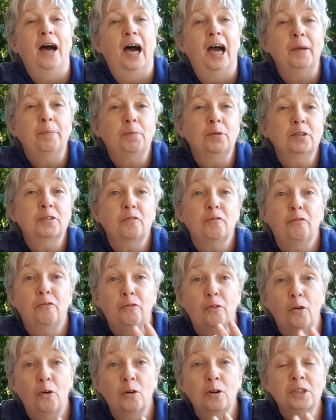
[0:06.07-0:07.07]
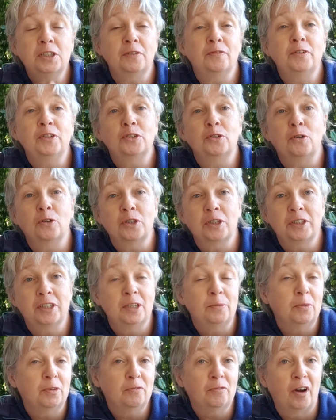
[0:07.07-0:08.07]
I put 4 different orders
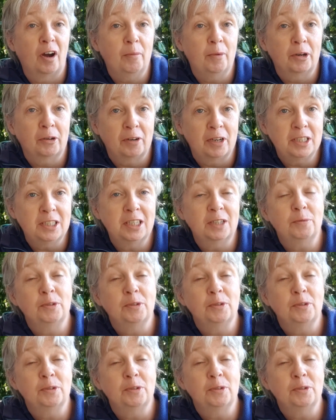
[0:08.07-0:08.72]
in with Farmer Gracy,